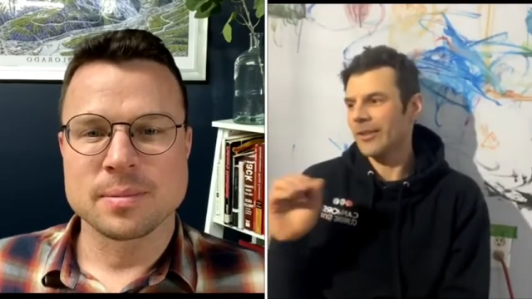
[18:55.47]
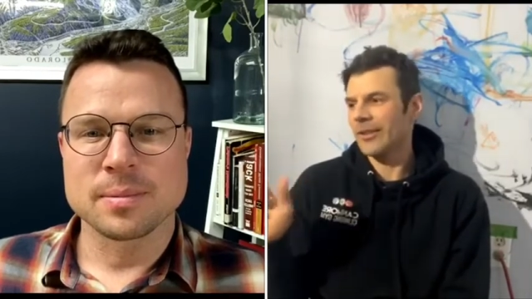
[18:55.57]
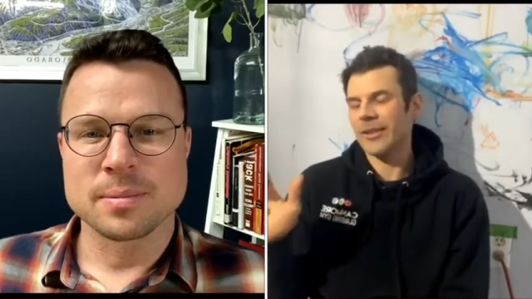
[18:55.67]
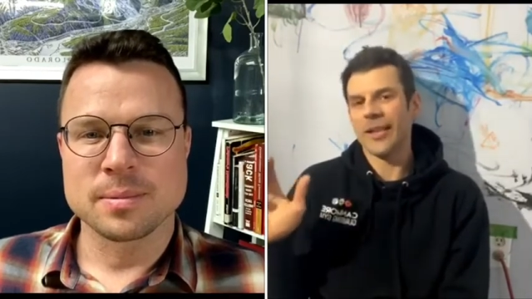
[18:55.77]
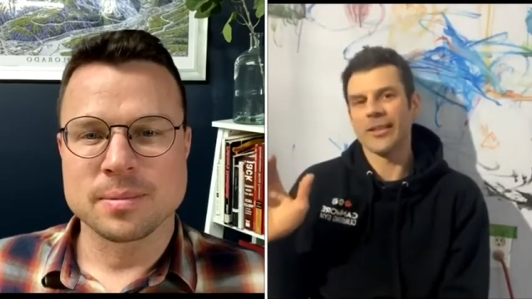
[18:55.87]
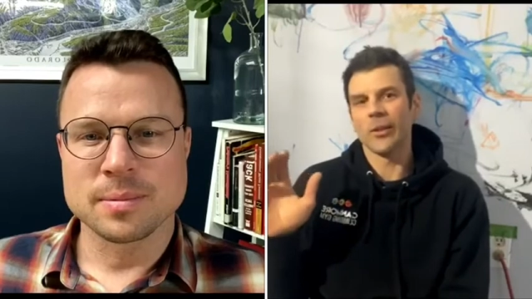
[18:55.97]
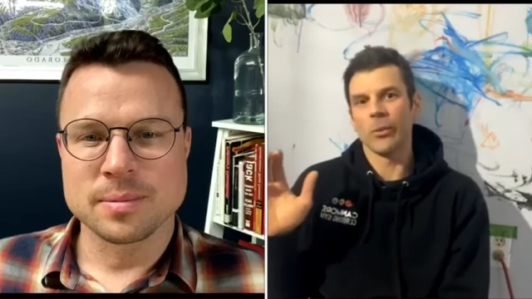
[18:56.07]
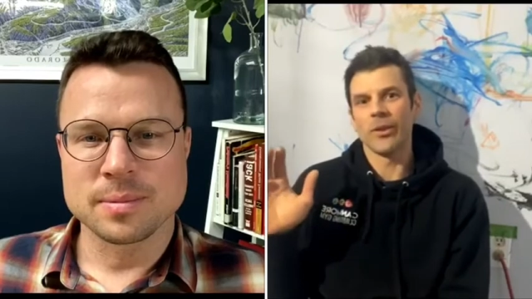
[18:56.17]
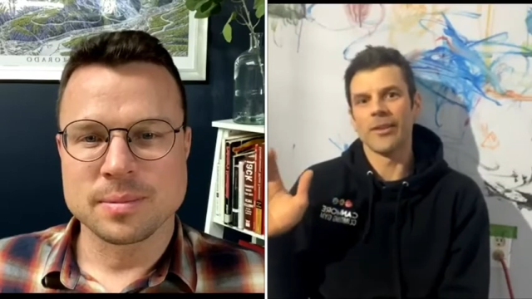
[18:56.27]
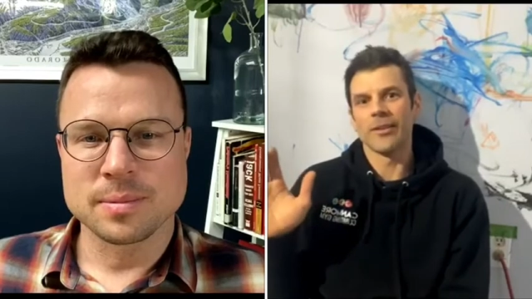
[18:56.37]
Speaker 1: tight to the
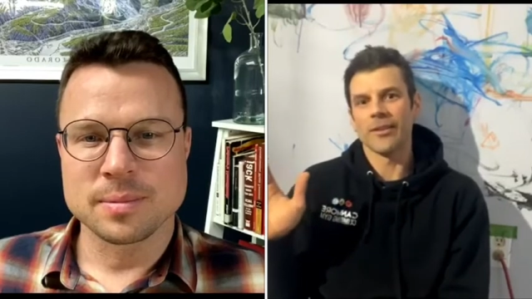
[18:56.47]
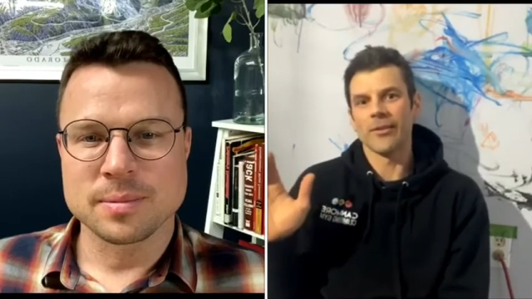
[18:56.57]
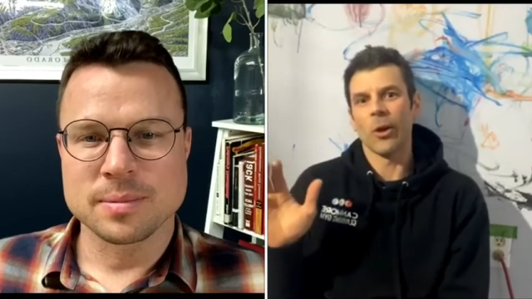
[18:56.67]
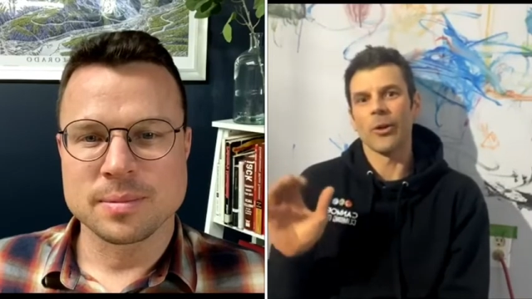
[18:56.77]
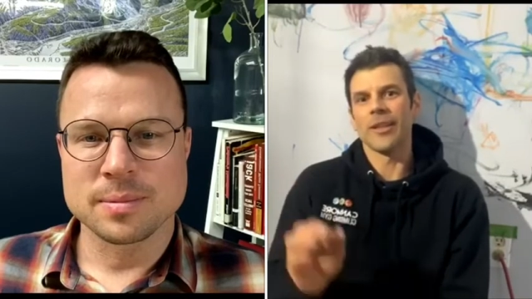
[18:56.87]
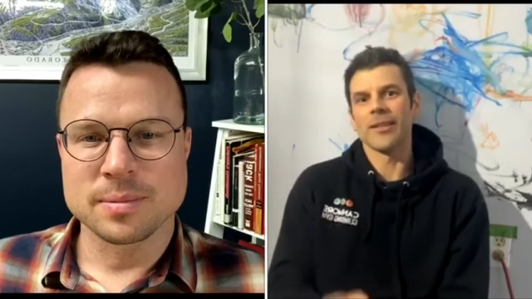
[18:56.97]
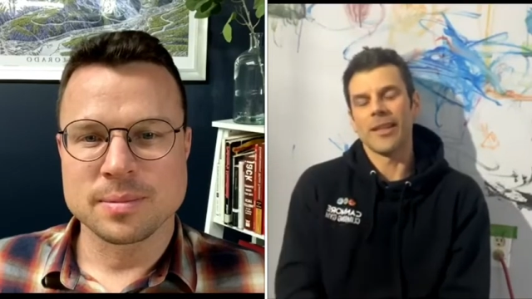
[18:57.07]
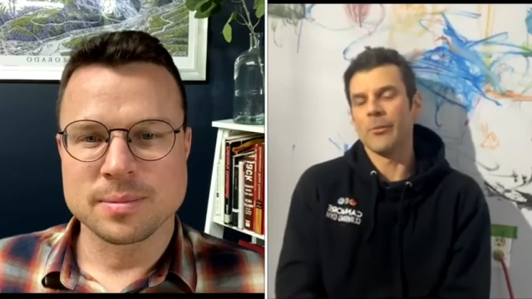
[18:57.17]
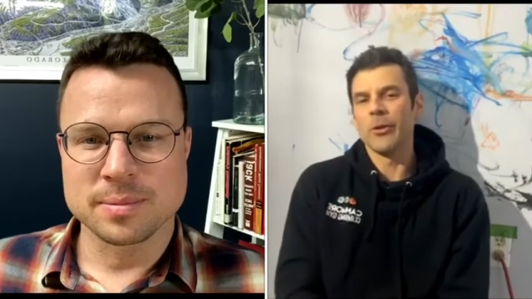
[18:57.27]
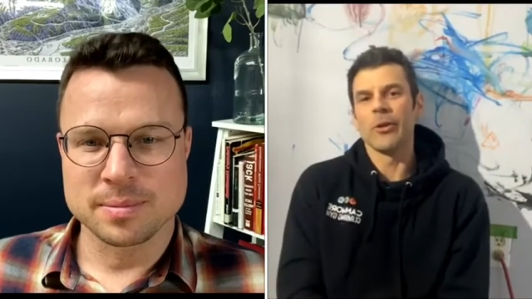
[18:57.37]
wood coatings,
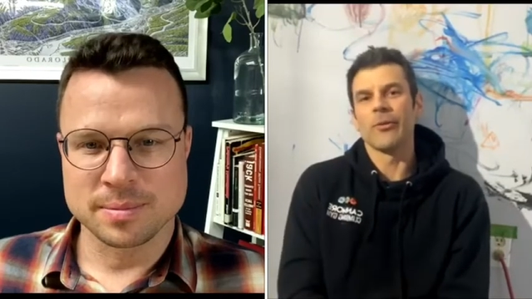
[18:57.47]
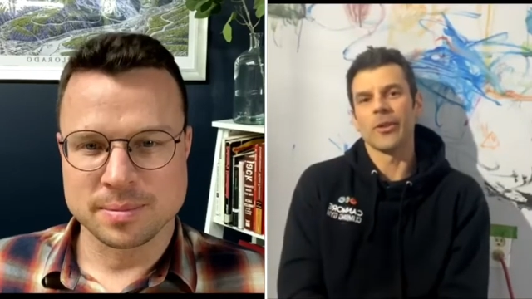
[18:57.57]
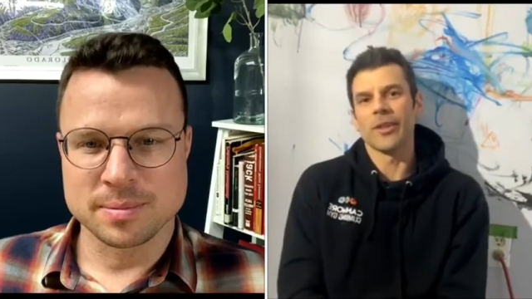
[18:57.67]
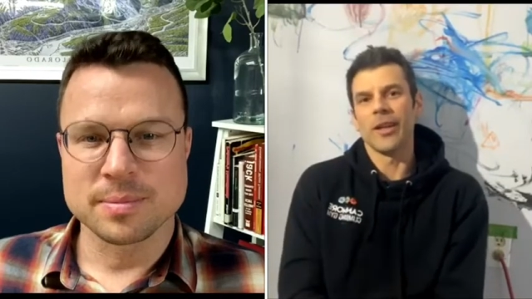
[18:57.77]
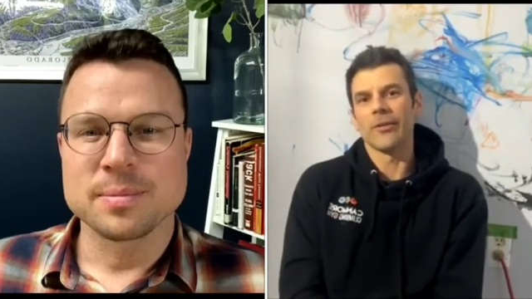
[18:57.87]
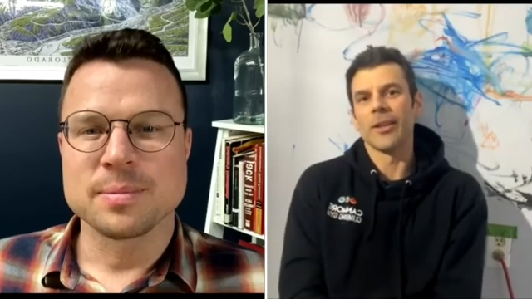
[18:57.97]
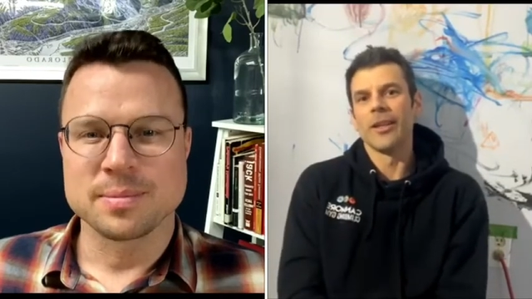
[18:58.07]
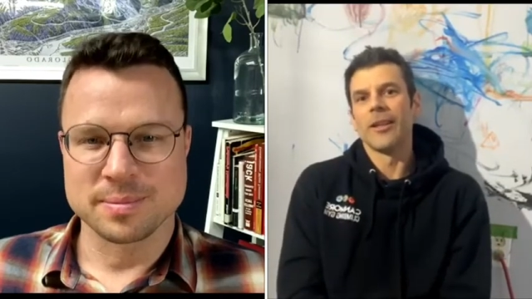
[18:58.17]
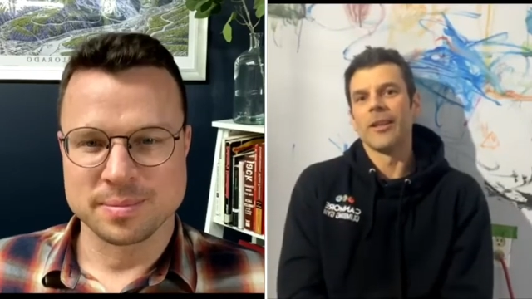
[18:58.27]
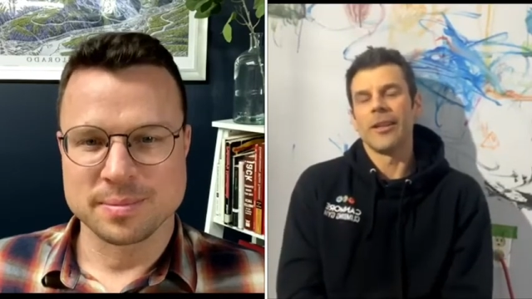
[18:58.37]
like beautiful stuff.
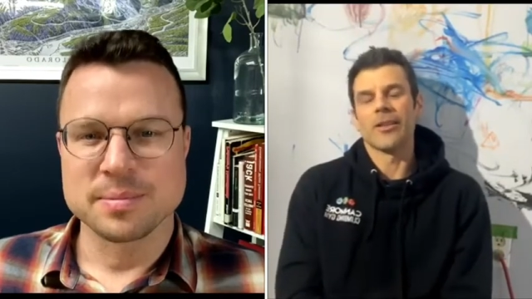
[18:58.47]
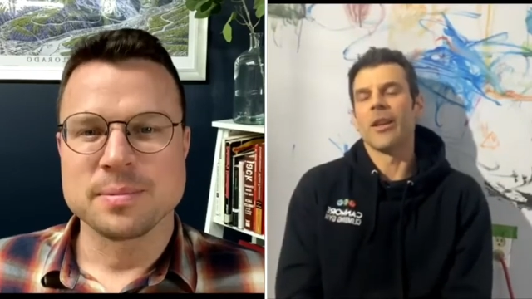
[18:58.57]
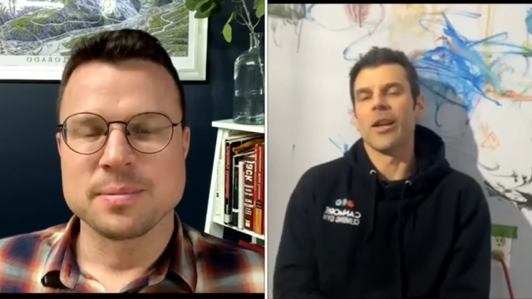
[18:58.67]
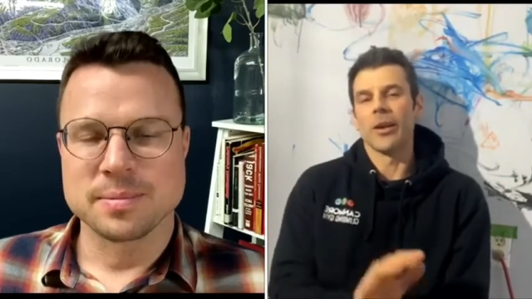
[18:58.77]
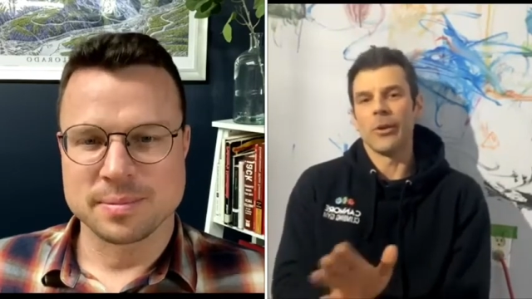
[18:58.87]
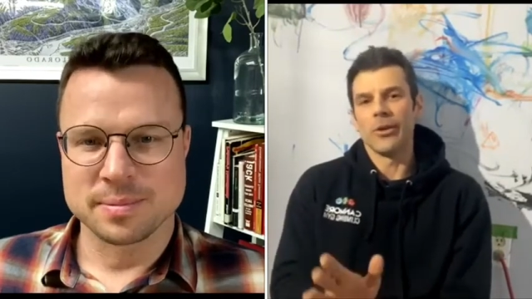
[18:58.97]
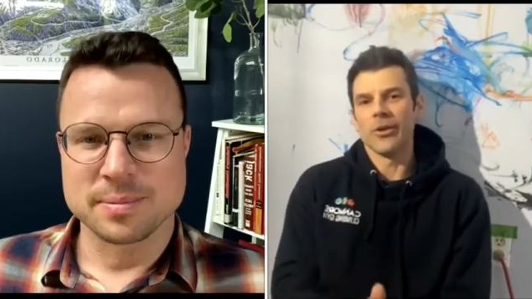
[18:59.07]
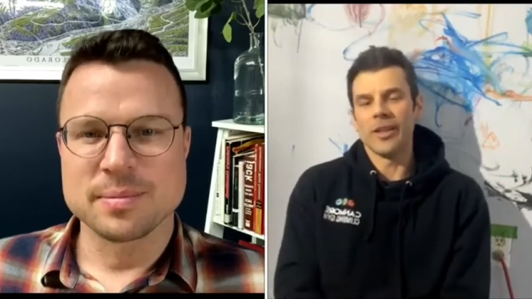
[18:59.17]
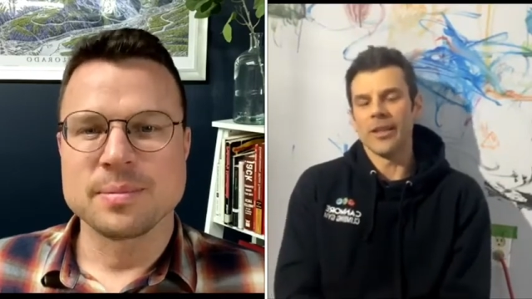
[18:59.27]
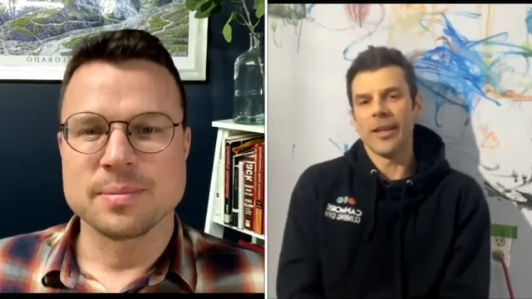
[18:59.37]
And it's not like what you
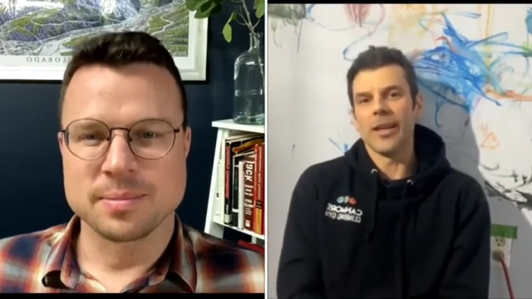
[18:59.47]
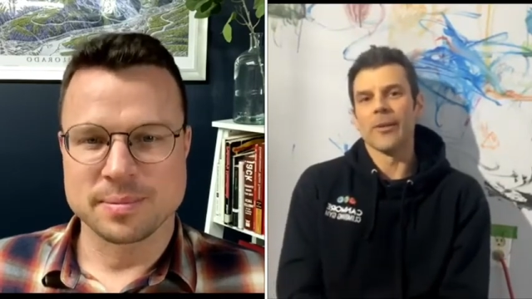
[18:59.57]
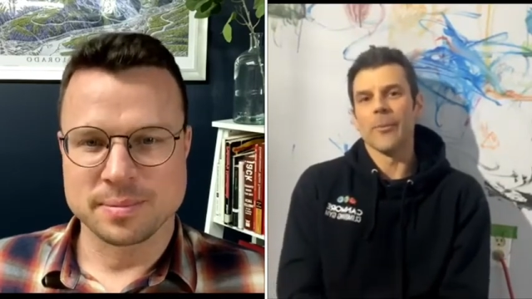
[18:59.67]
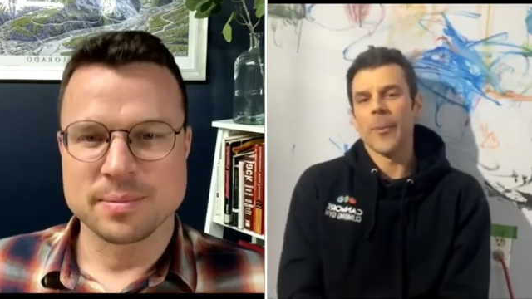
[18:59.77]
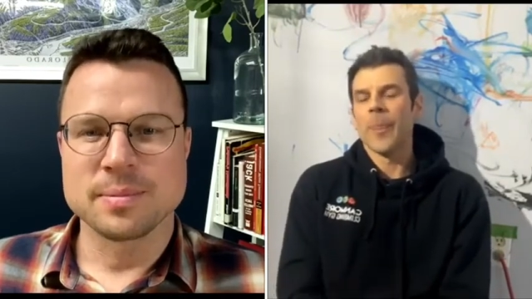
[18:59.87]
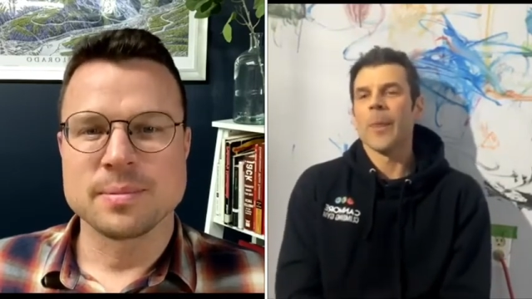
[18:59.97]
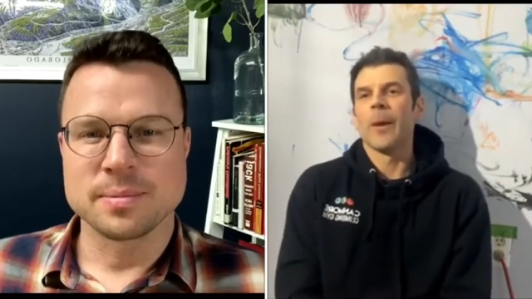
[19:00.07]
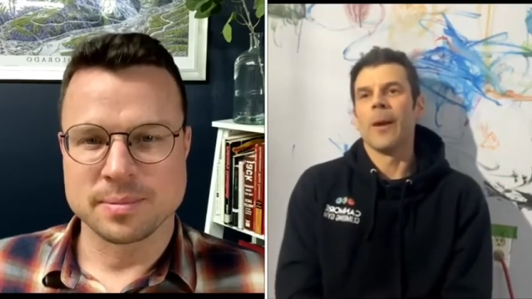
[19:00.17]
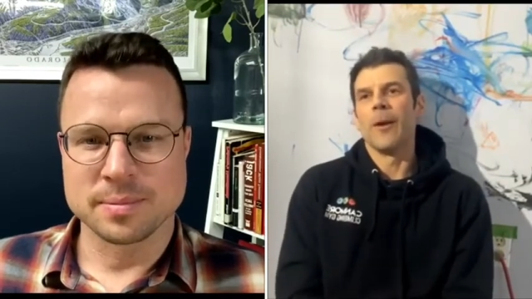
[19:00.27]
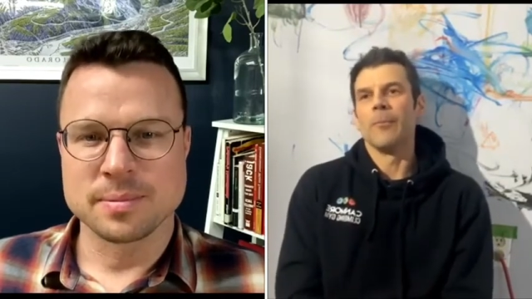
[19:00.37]
see today.
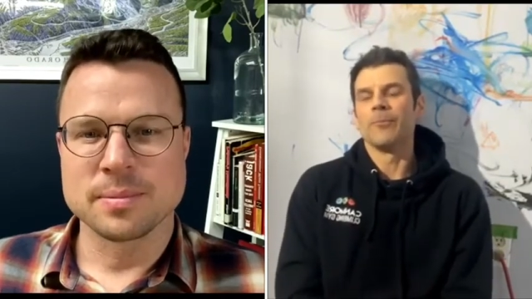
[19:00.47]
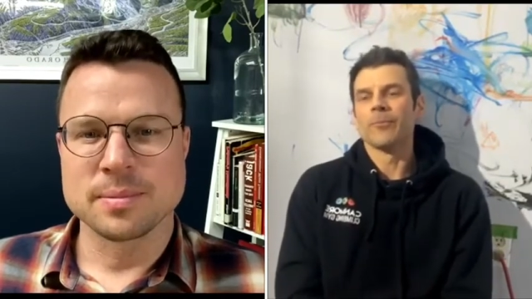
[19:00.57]
Um,